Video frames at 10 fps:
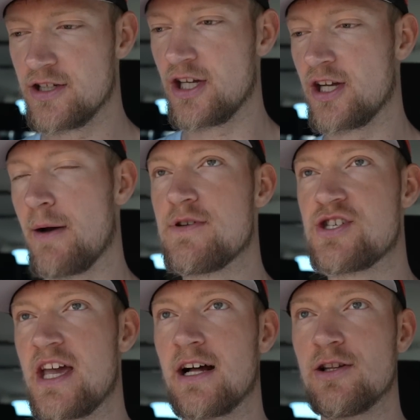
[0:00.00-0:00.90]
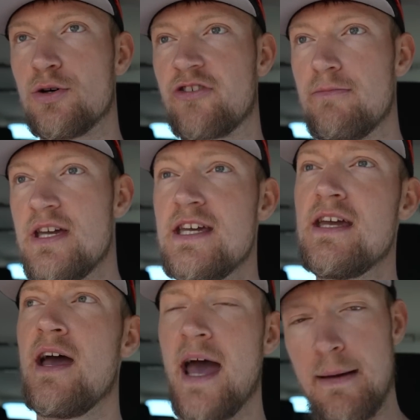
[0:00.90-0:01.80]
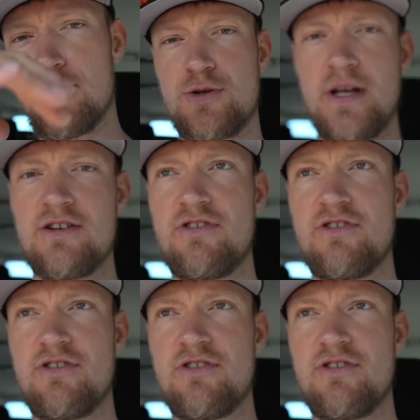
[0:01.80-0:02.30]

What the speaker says: you can come and say hello to me in between